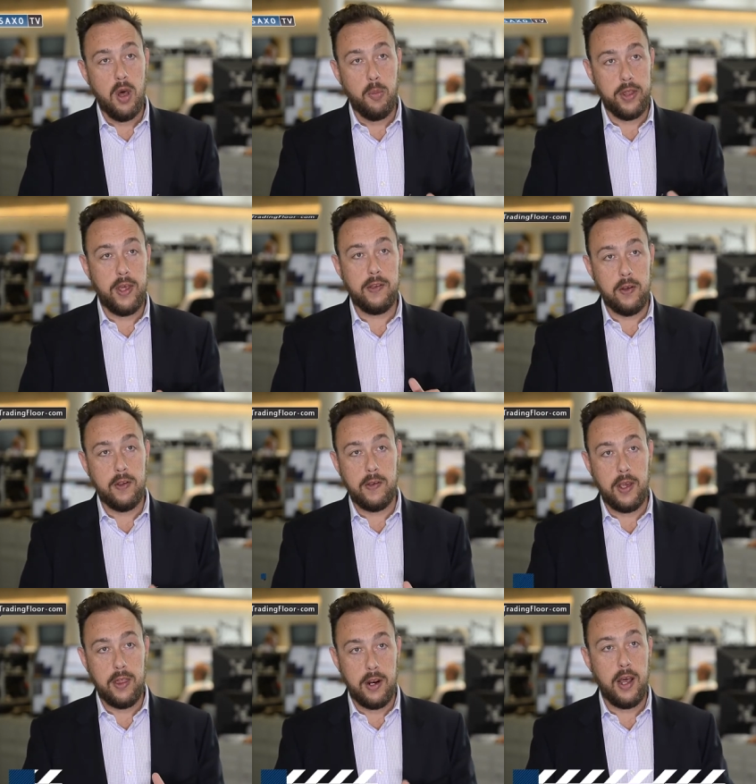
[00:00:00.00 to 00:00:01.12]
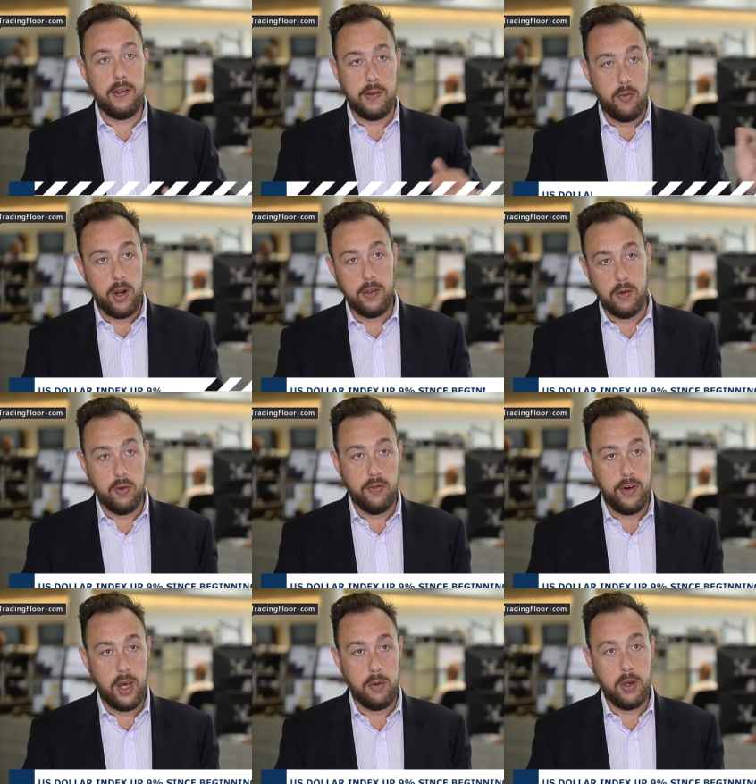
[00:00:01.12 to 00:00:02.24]
but that's not to say that it hasn't run too
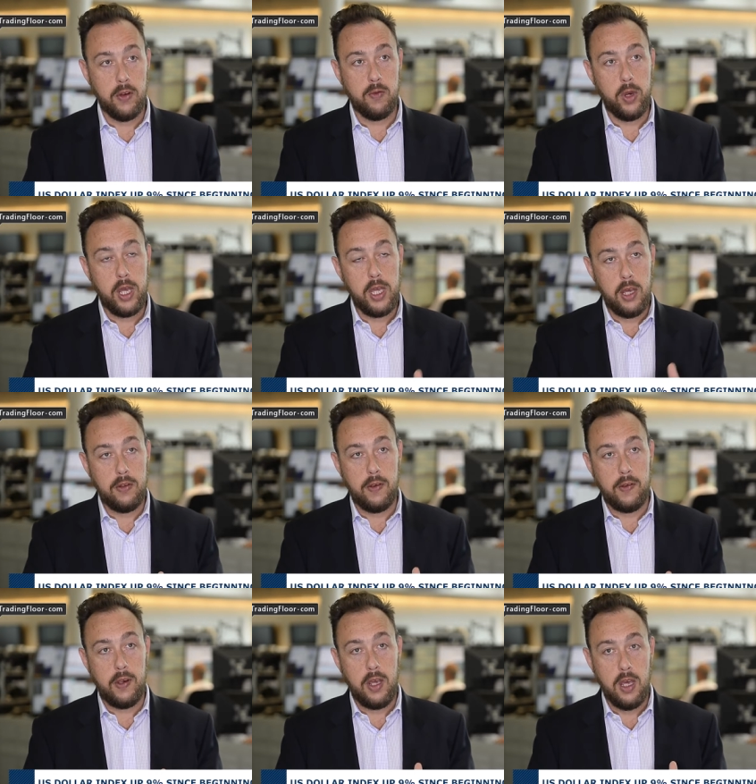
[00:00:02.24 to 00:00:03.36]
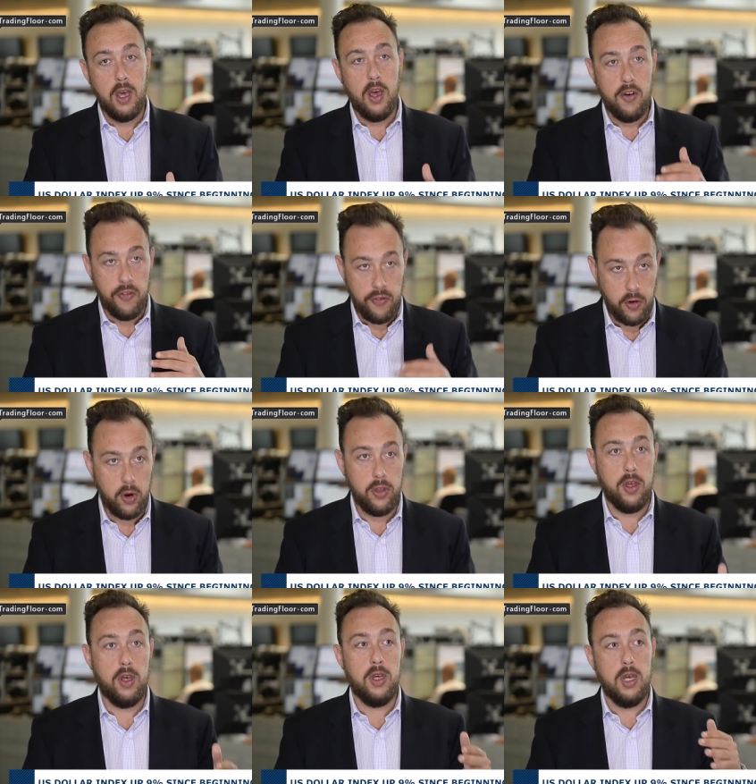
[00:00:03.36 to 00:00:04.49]
far because we're yet to see
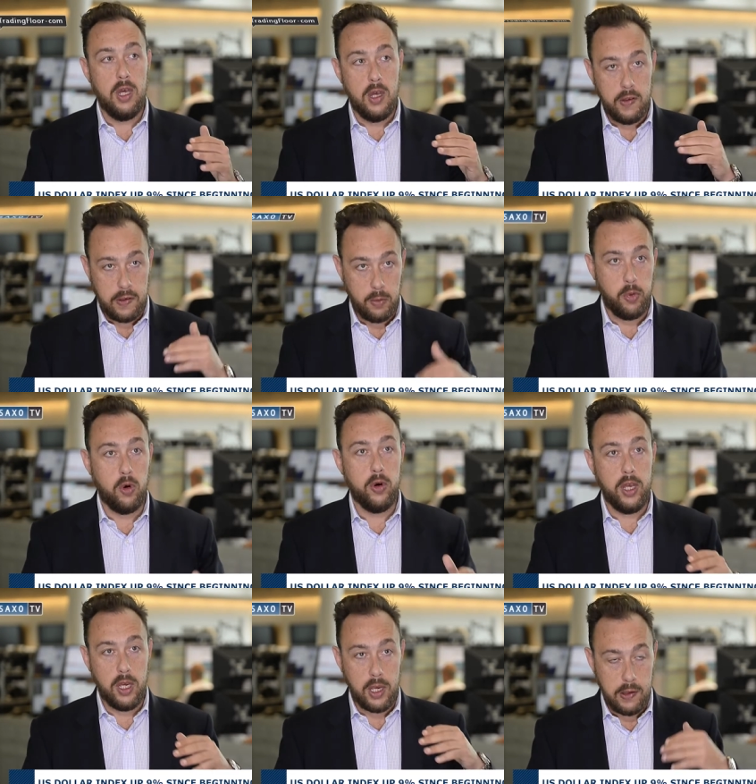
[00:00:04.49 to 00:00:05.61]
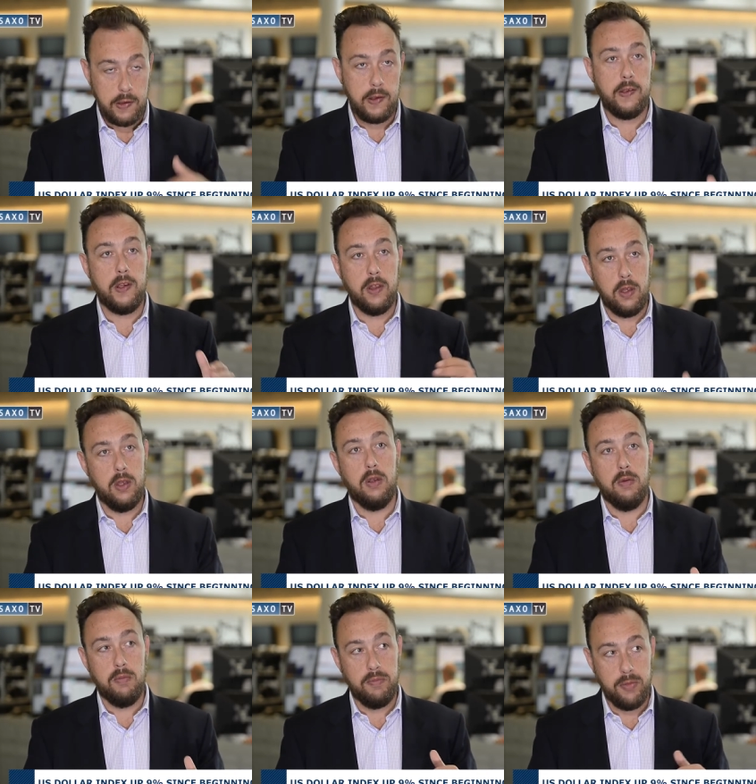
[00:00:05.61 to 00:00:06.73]
further supporting consistent
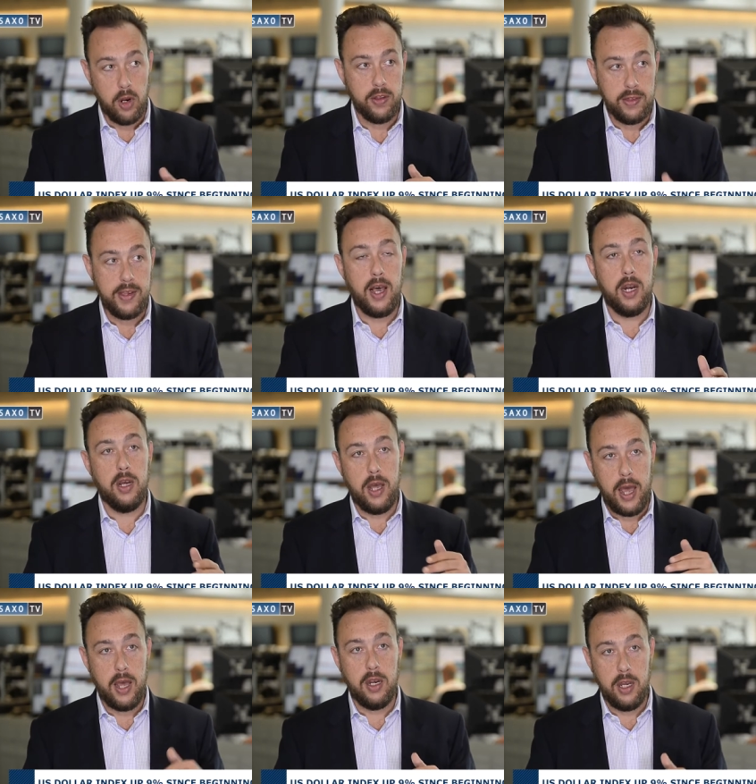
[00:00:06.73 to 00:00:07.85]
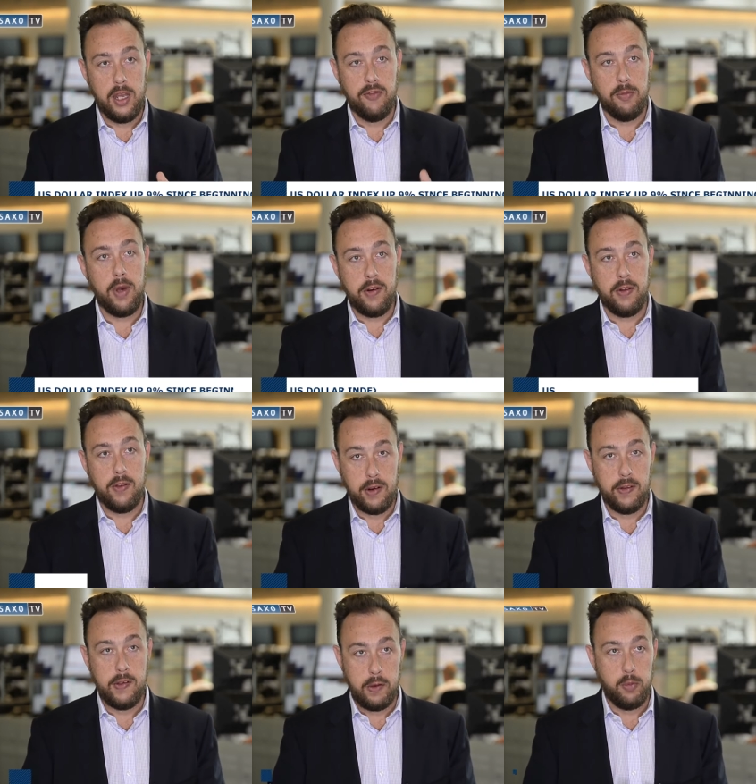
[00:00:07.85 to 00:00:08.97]
you know, data and information to
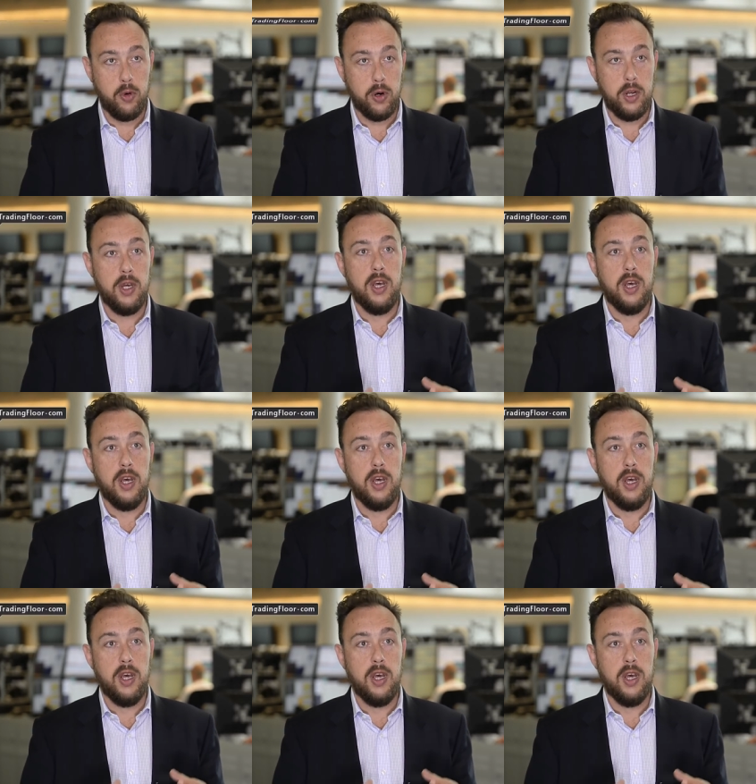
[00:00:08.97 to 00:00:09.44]
actually support